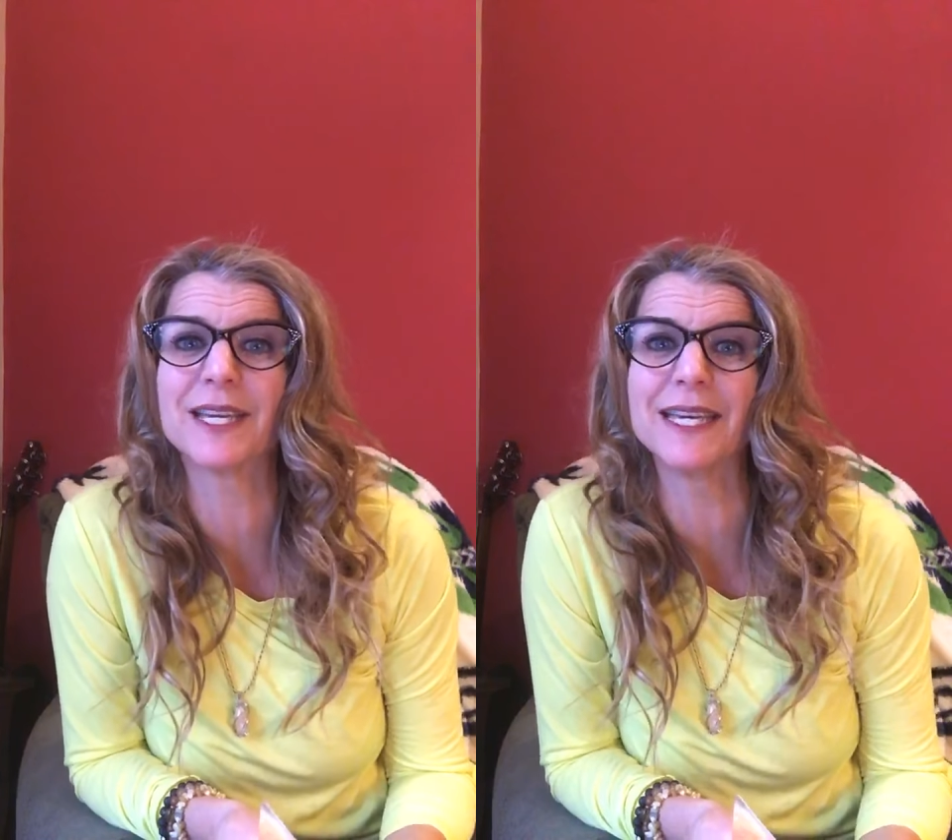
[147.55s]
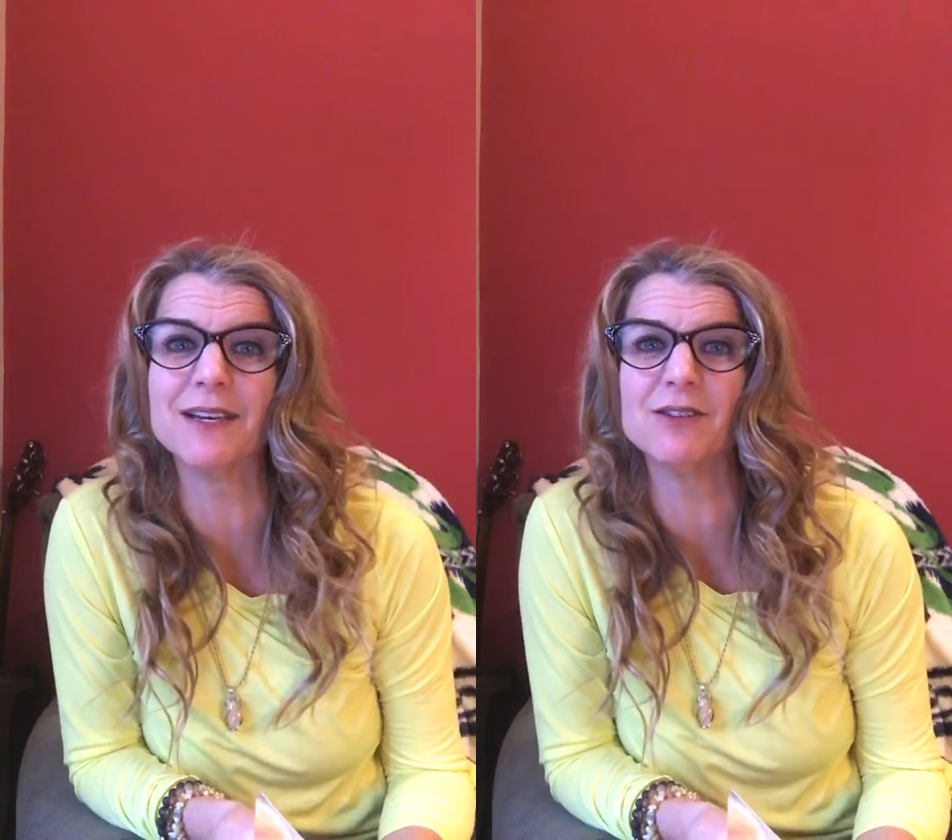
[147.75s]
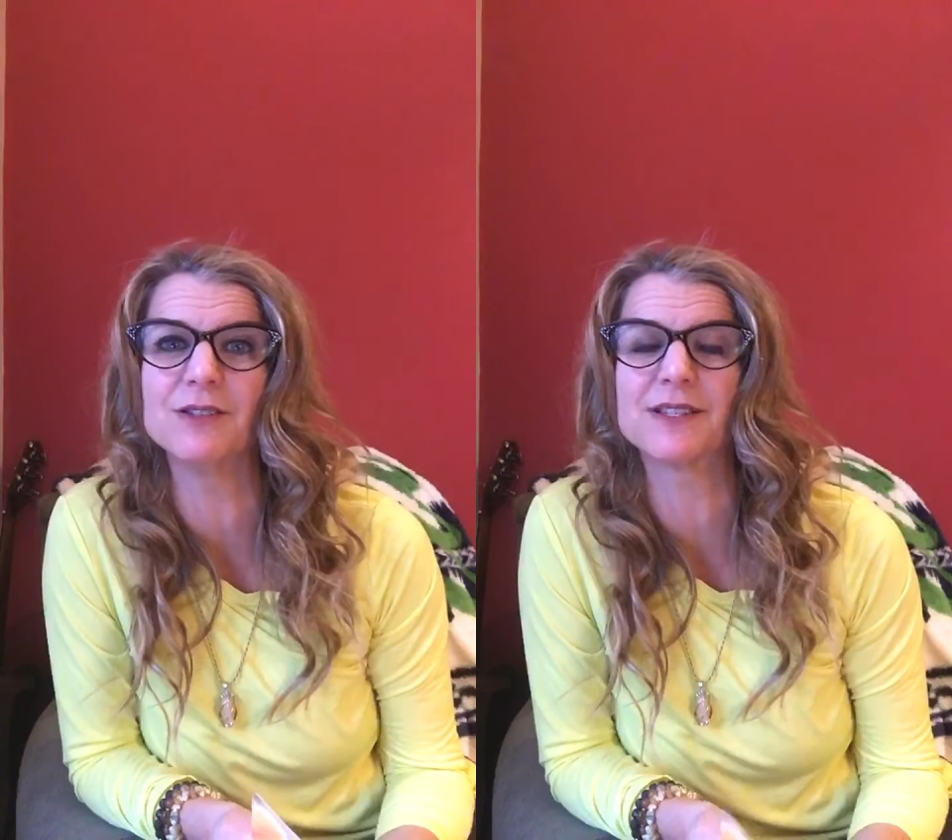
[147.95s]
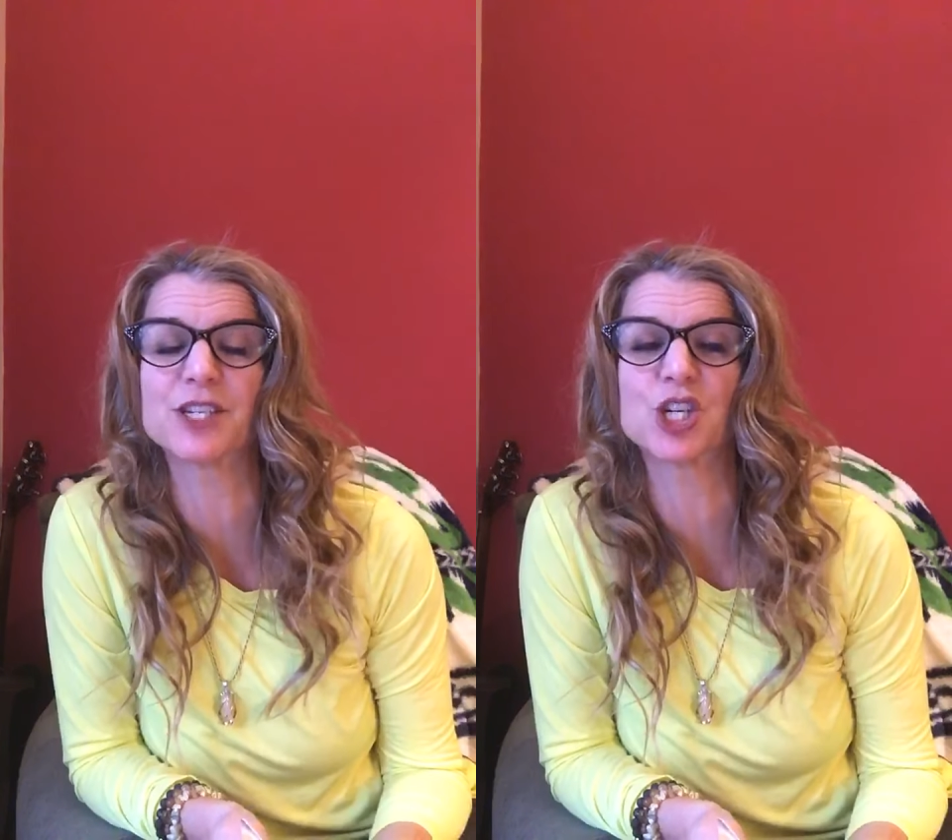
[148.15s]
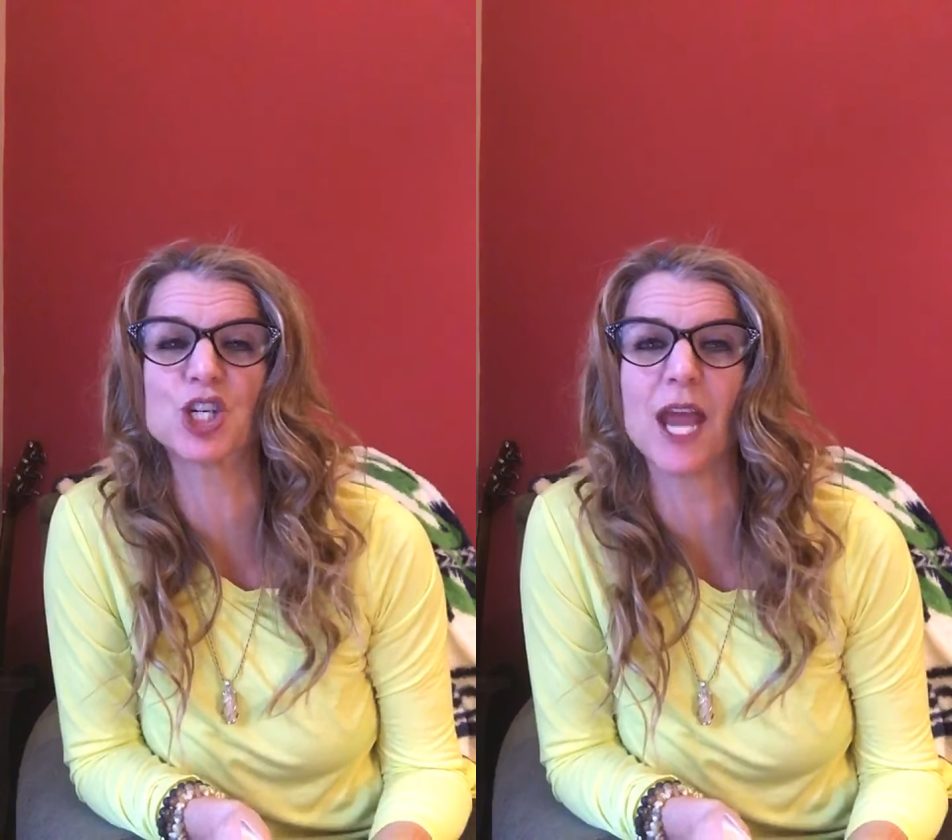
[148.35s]
guilt,
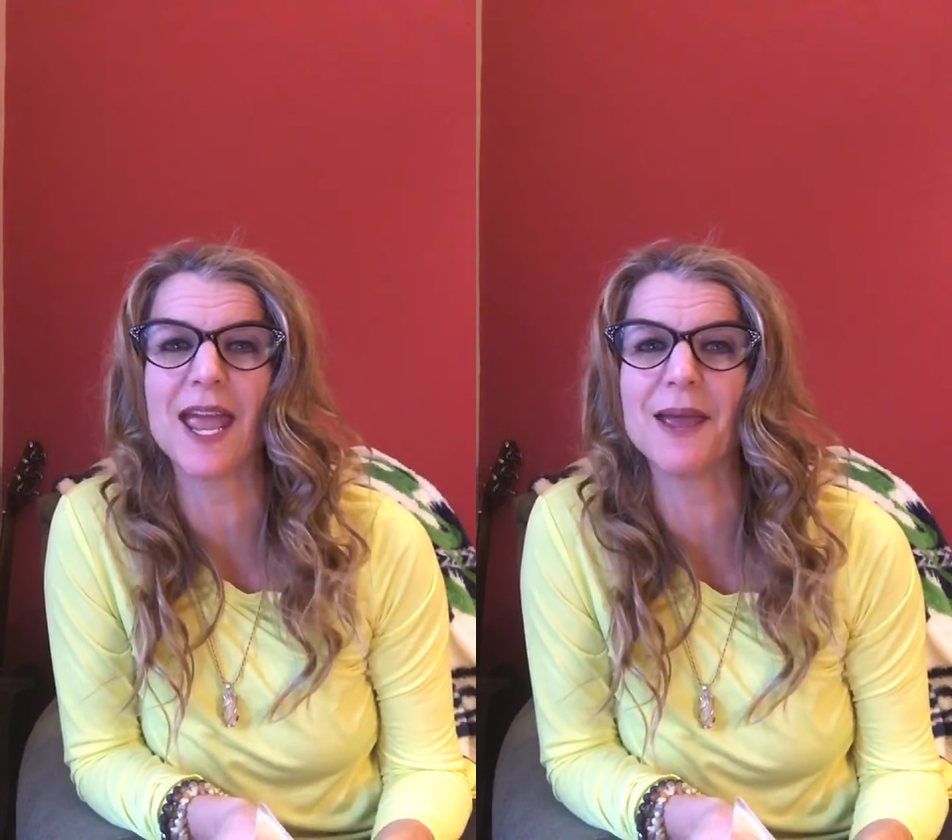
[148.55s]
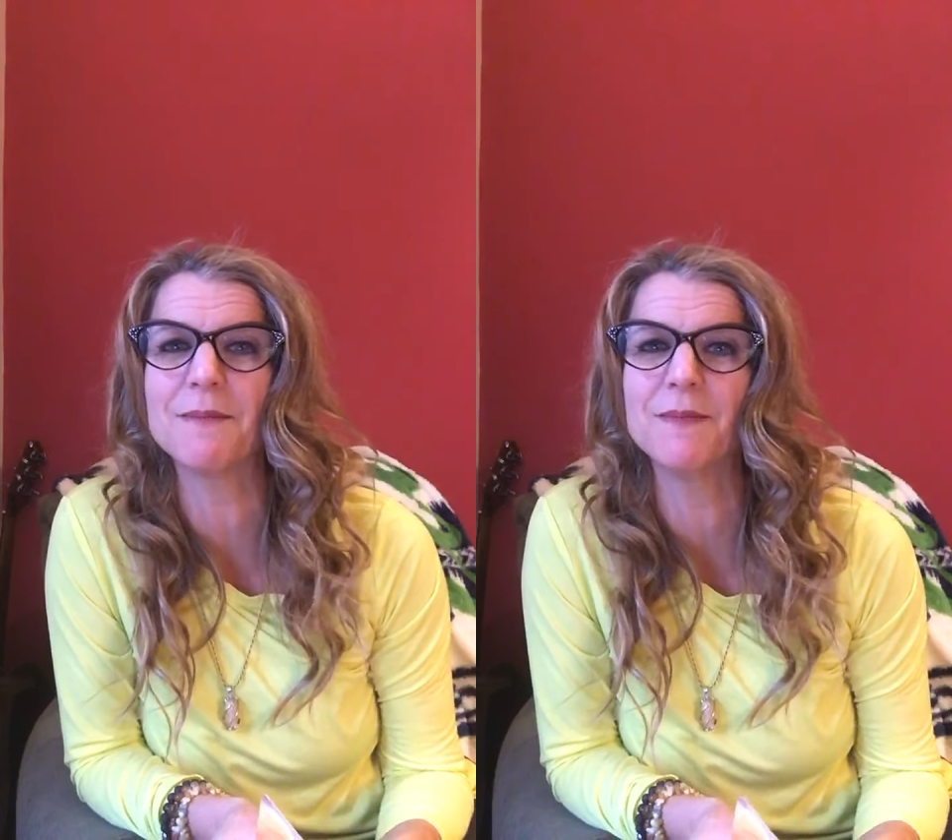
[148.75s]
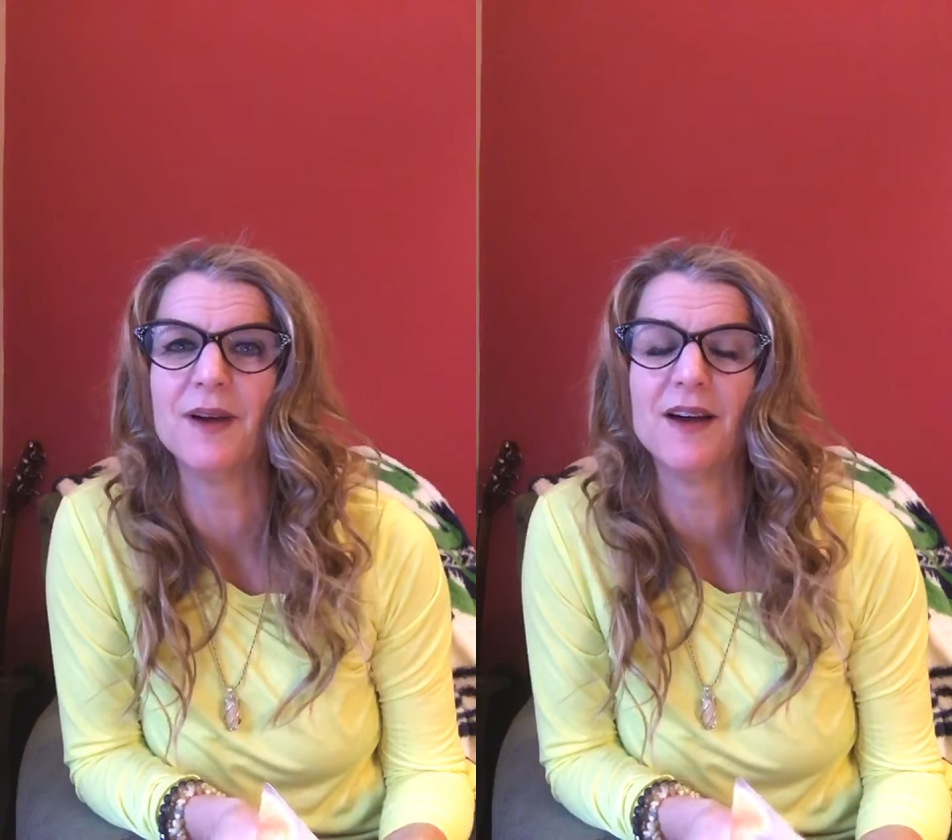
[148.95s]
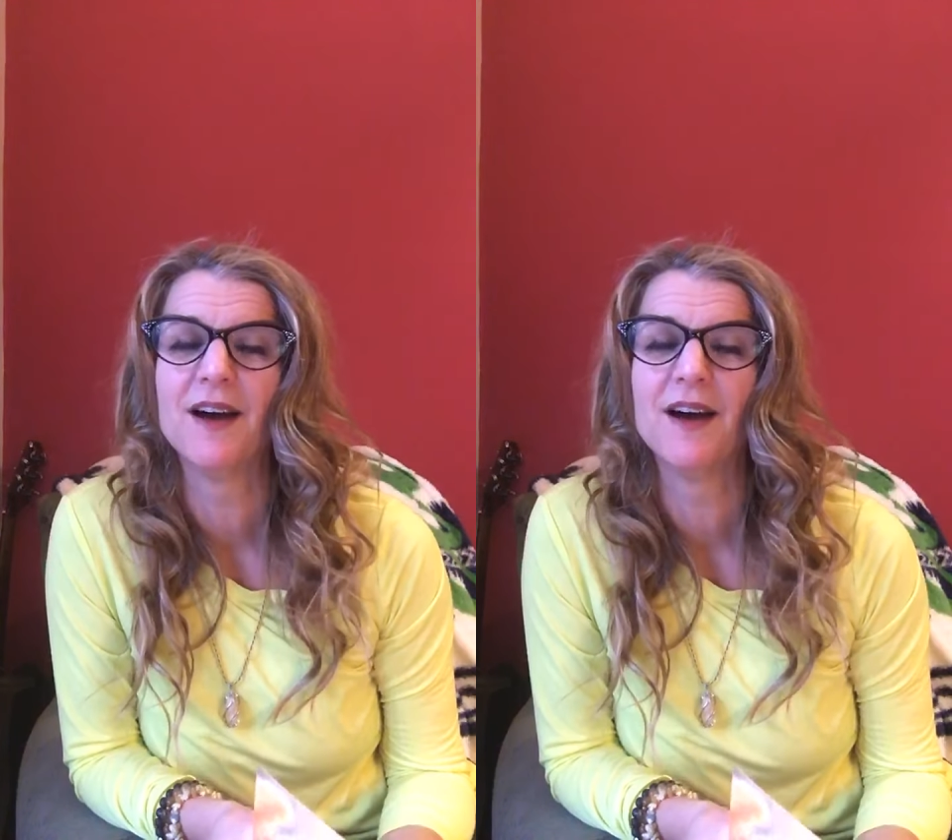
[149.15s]
shame,